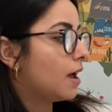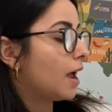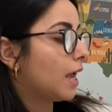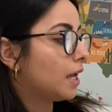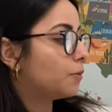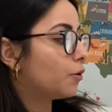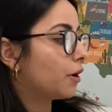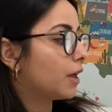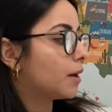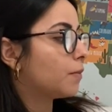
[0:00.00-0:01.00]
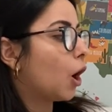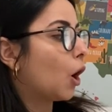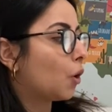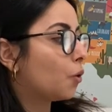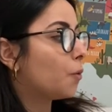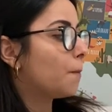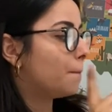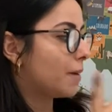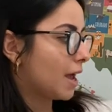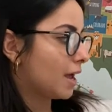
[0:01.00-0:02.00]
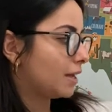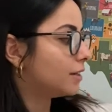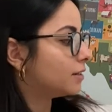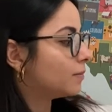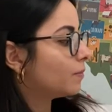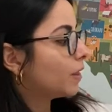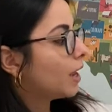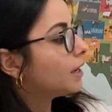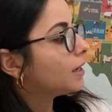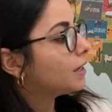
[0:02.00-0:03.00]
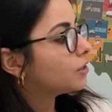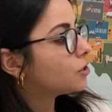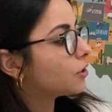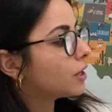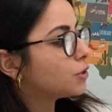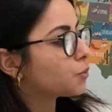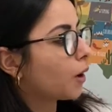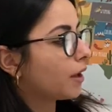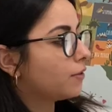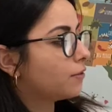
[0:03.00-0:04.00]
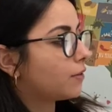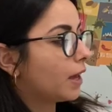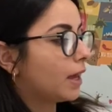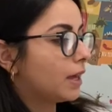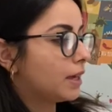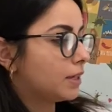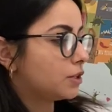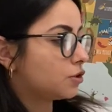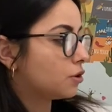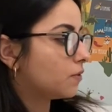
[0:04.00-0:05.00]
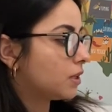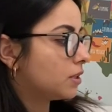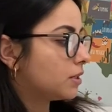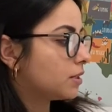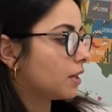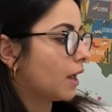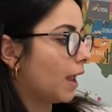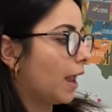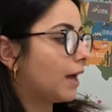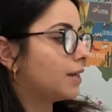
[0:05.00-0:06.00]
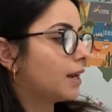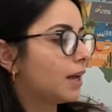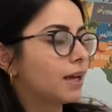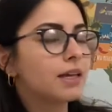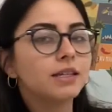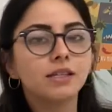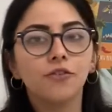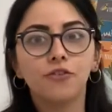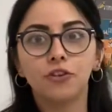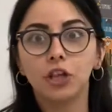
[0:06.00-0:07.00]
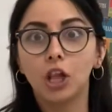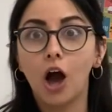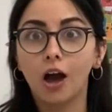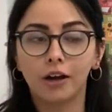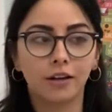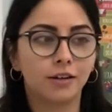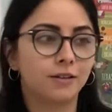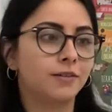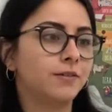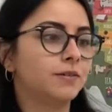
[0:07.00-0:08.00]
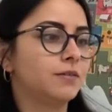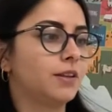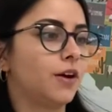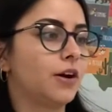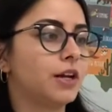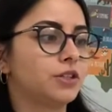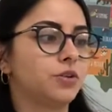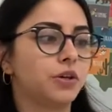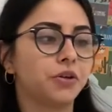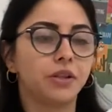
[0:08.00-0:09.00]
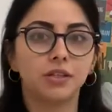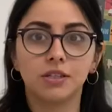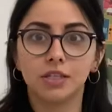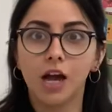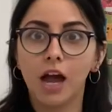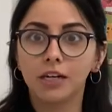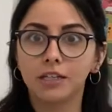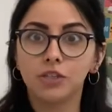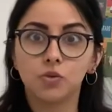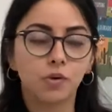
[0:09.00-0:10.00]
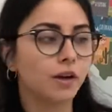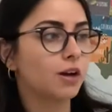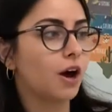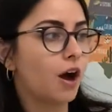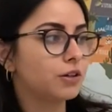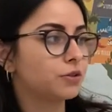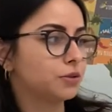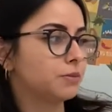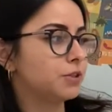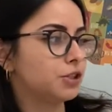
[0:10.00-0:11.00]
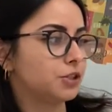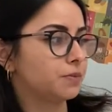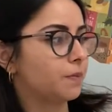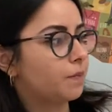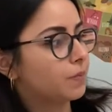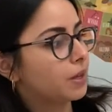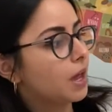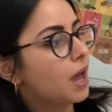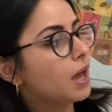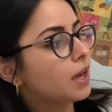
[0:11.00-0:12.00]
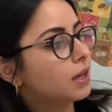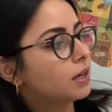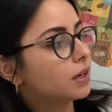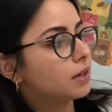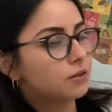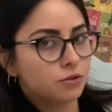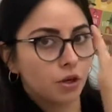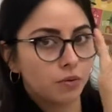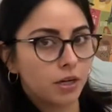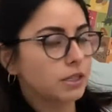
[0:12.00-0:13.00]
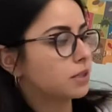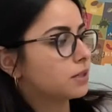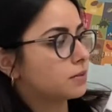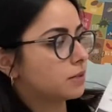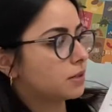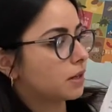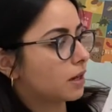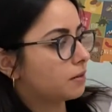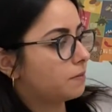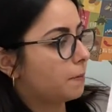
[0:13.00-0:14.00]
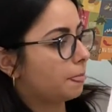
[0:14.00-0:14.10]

Abraham obeyed. He took his wife, his servants, and his flock. All right, so he listened to God and he's doing what God told him to do. So next slide.